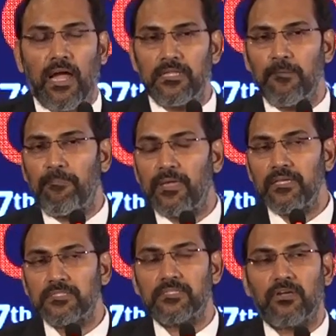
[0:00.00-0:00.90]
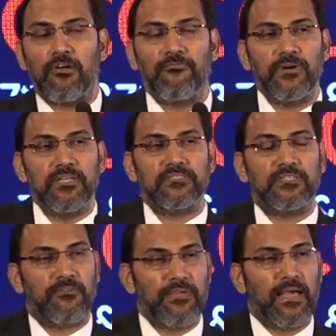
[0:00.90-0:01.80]
And the biggest confidence
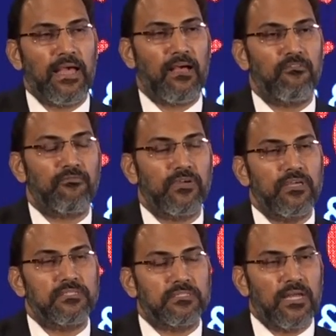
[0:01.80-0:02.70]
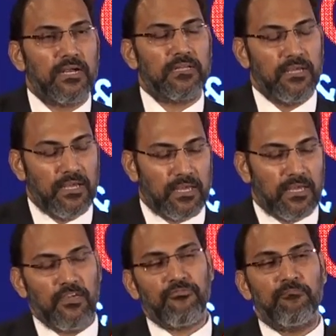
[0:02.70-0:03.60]
that we have is that
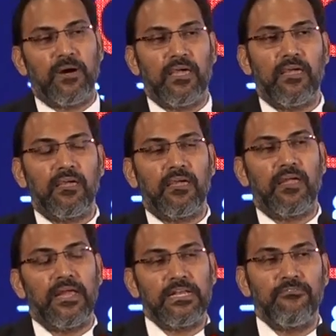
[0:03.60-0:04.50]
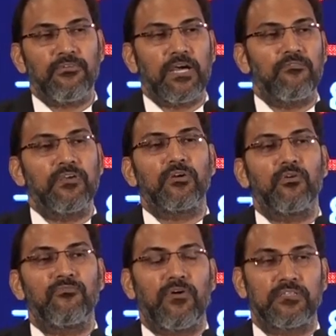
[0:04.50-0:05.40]
if my
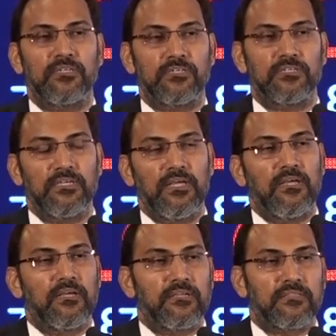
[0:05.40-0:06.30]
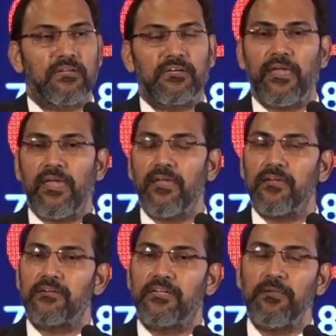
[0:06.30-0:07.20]
85-year-old father, the
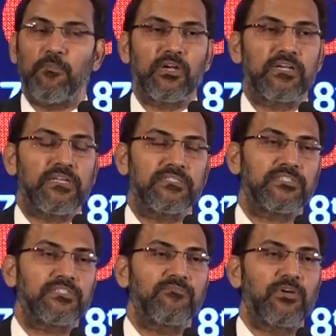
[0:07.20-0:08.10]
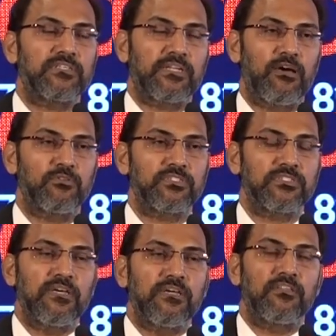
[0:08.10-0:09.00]
day demonetization was
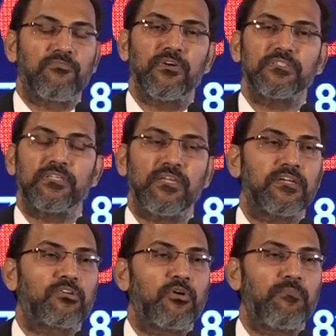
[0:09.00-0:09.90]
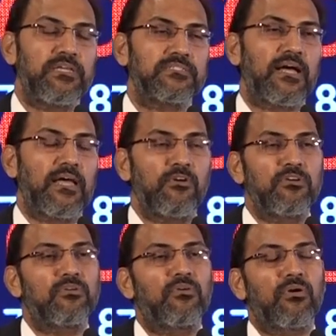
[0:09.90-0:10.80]
announced, the first thing he told me is, I
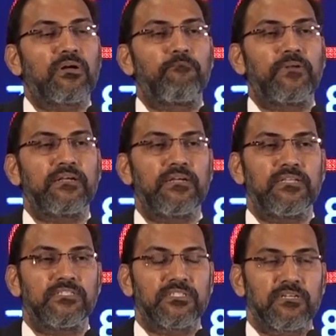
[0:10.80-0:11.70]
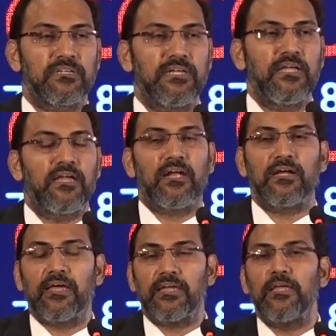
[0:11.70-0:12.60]
want to go completely digital.
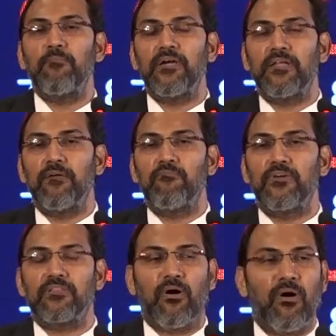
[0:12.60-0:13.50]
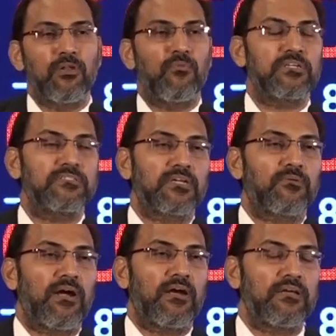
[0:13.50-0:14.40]
And I enabled him with all what is
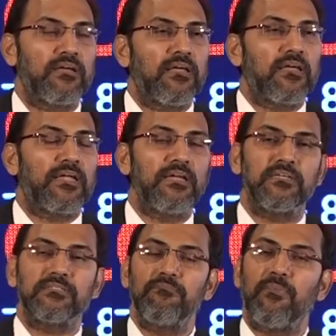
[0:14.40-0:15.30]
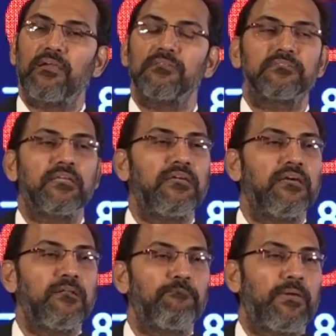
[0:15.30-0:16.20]
required. He doesn't make a
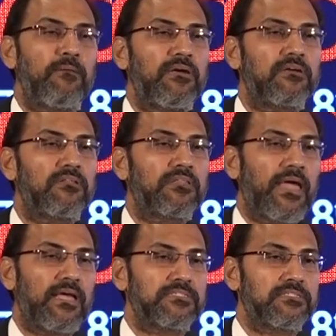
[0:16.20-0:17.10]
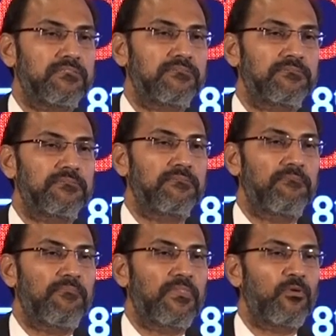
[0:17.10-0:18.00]
single payment on cash.
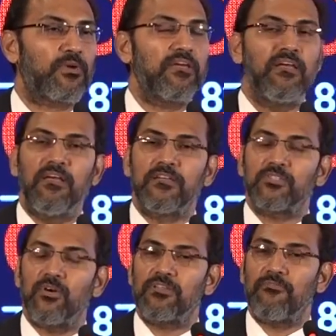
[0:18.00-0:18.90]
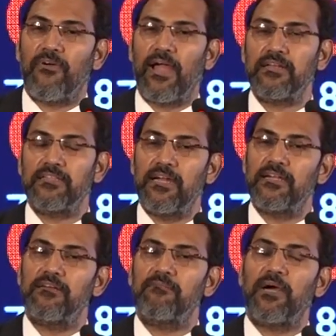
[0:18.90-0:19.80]
Okay, so the fact
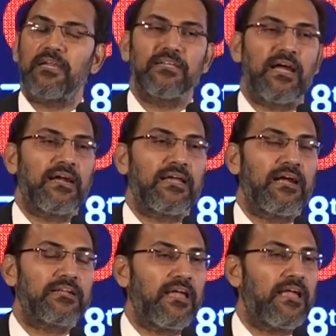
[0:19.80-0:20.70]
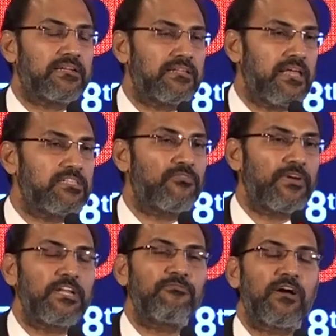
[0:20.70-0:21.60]
that my dad at an age of
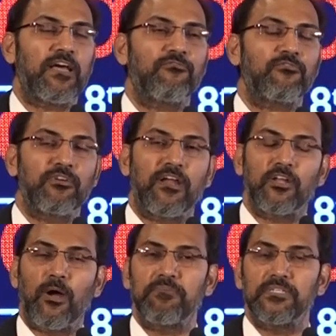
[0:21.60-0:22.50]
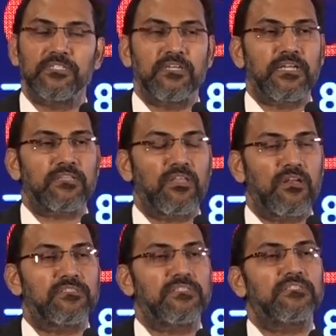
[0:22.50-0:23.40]
85 could adopt digital
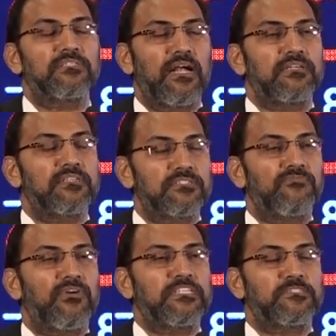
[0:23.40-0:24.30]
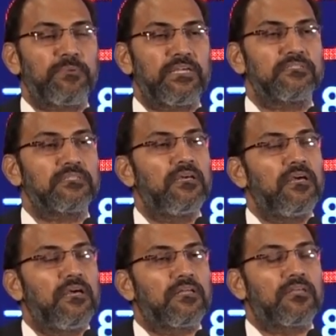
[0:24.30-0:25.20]
technologies at such a fast pace,
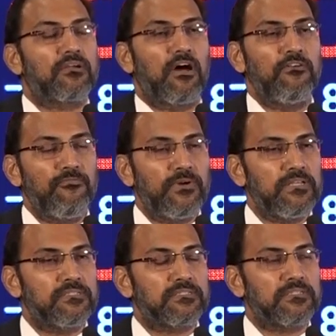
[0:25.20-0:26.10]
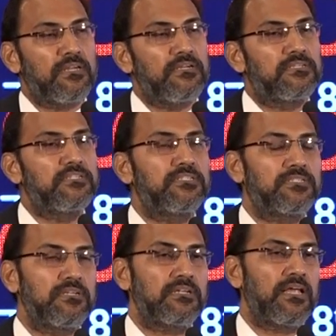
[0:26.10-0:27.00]
the confidence in
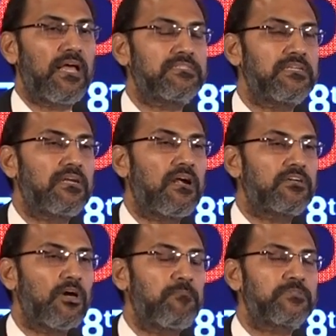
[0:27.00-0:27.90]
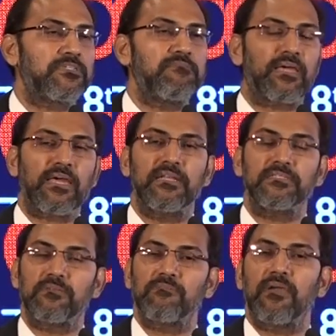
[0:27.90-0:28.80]
digital as an adoption
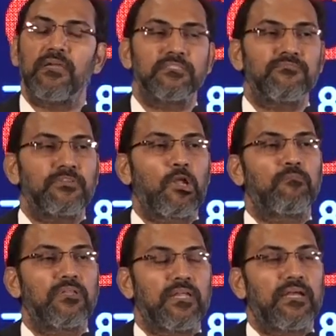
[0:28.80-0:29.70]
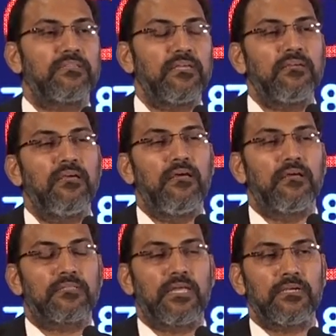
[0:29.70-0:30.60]
mechanism is phenomenal. And I think
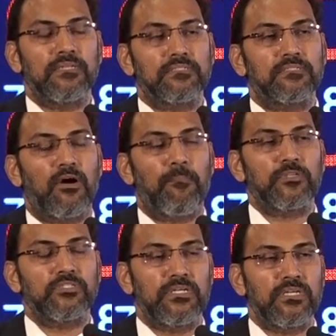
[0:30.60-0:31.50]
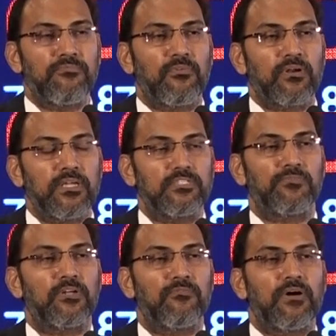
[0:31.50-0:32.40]
That is the opportunity for each
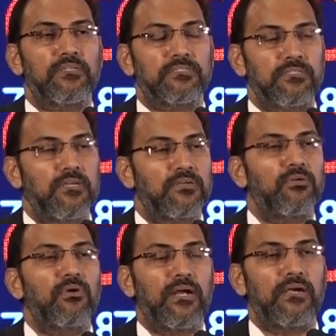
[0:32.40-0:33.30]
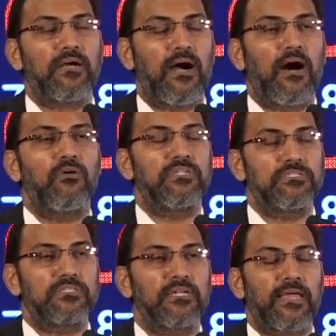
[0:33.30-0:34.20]
one of us to look at how
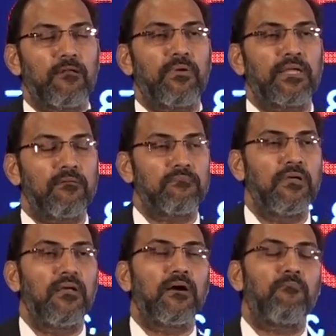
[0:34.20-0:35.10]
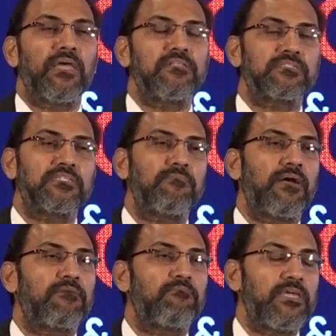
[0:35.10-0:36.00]
digital can become mainstream
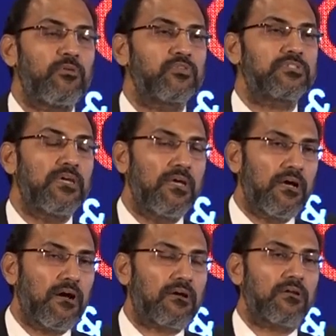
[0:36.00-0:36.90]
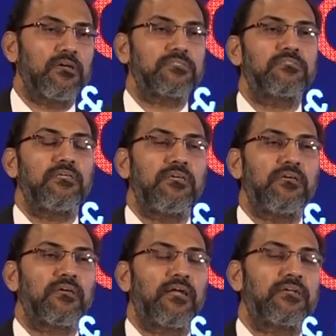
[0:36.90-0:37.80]
and be used across
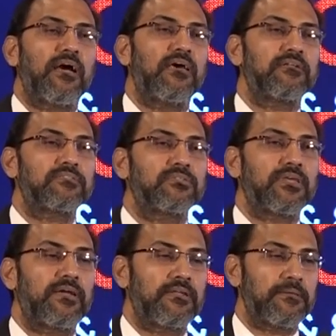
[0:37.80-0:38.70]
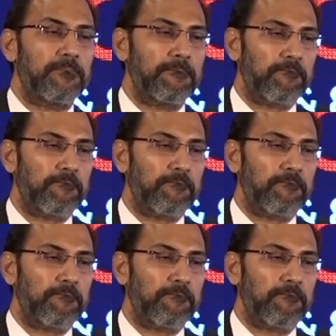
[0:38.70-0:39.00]
the entire society.